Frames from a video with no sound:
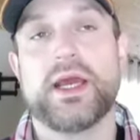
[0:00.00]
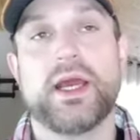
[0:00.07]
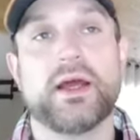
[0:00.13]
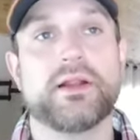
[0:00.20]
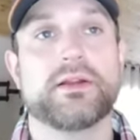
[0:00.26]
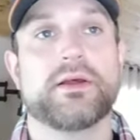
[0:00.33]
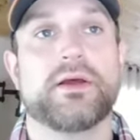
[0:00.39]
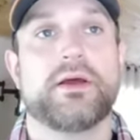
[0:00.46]

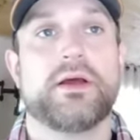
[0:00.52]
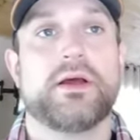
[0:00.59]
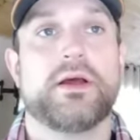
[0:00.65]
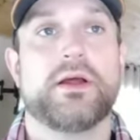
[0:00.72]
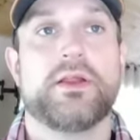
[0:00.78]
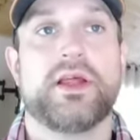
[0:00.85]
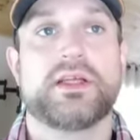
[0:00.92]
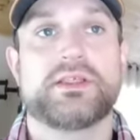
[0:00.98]
And
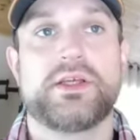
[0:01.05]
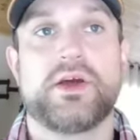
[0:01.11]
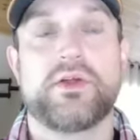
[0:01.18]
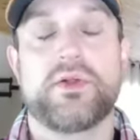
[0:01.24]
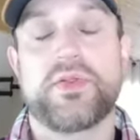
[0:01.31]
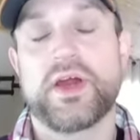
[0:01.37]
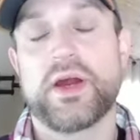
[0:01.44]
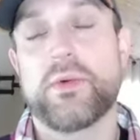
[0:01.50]
that's the
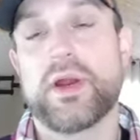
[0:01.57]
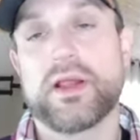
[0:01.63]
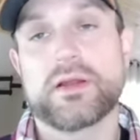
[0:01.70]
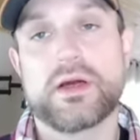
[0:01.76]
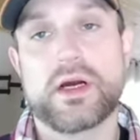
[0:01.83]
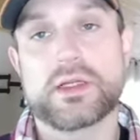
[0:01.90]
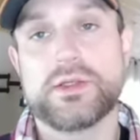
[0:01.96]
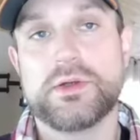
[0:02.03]
other thing I want
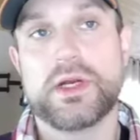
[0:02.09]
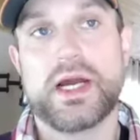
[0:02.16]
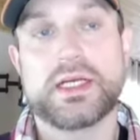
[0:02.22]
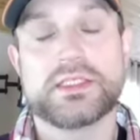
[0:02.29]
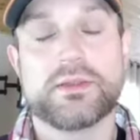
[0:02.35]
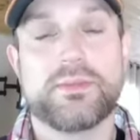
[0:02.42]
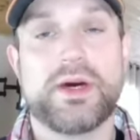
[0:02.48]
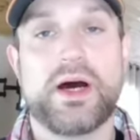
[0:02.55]
to talk to you
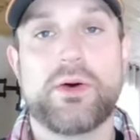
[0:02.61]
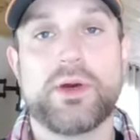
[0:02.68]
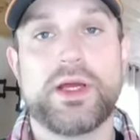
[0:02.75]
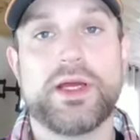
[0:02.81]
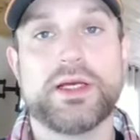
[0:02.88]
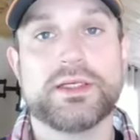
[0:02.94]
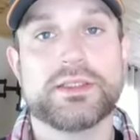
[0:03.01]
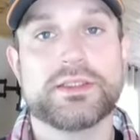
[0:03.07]
guys
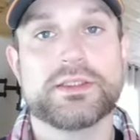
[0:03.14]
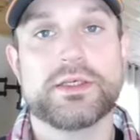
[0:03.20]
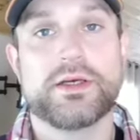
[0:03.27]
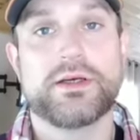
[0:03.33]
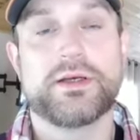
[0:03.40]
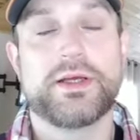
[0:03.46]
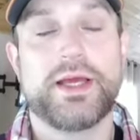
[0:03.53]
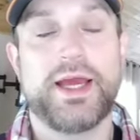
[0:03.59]
about, is
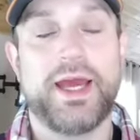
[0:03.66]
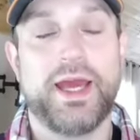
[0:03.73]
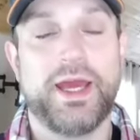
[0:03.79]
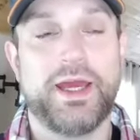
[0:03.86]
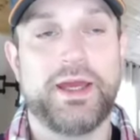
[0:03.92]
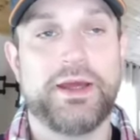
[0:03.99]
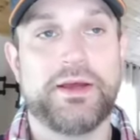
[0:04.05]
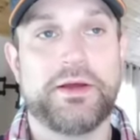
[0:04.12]

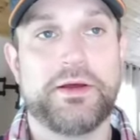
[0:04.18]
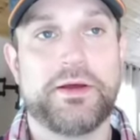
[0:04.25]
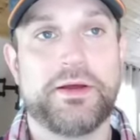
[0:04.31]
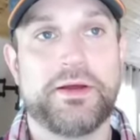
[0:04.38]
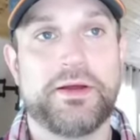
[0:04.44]
the